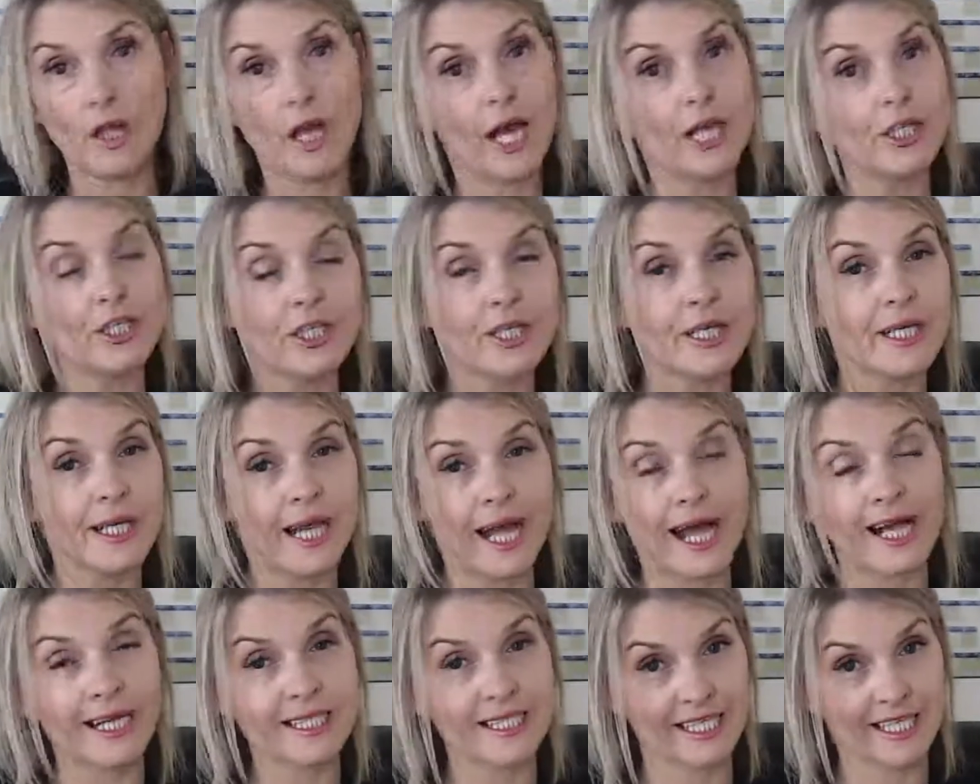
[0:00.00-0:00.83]
and you can
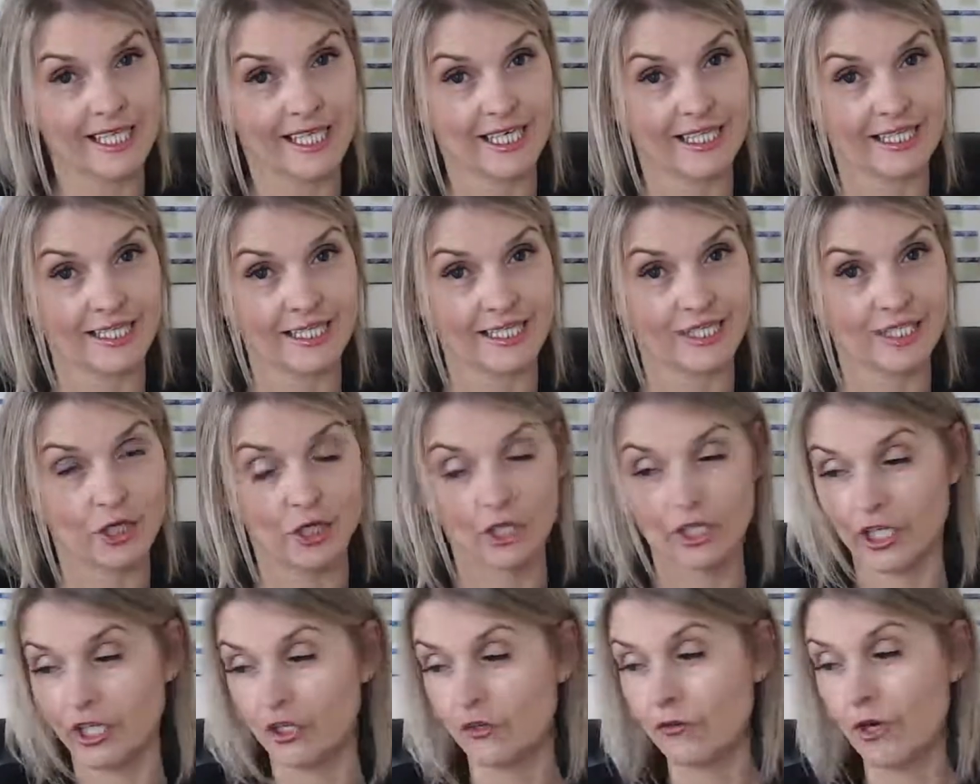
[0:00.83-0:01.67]
add things,
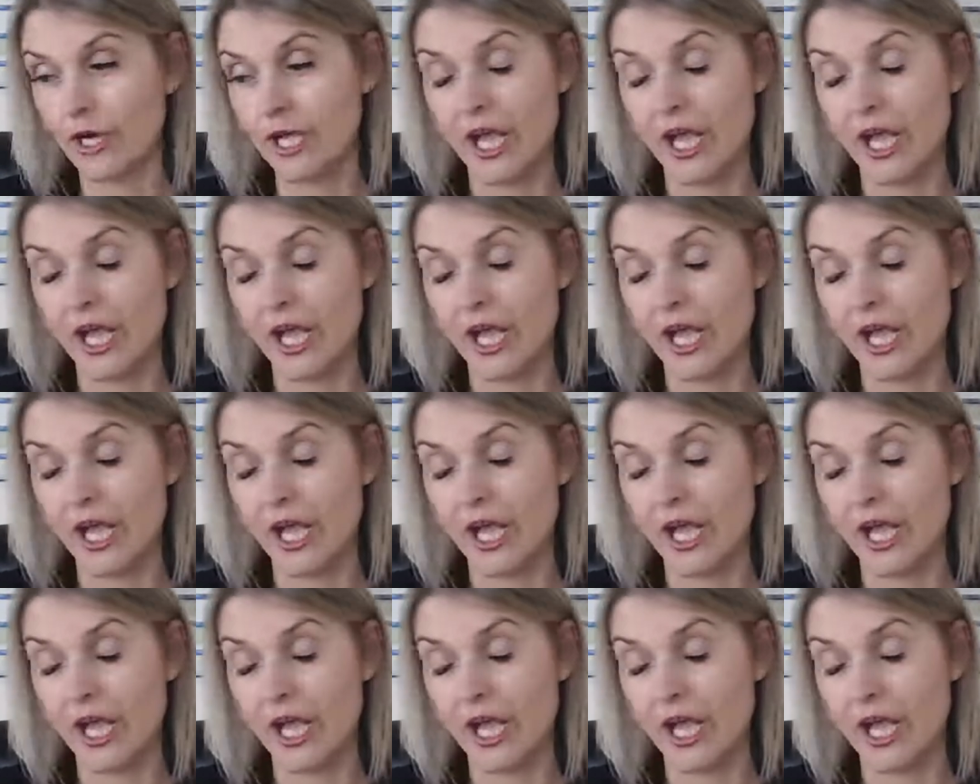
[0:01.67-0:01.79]
or you can write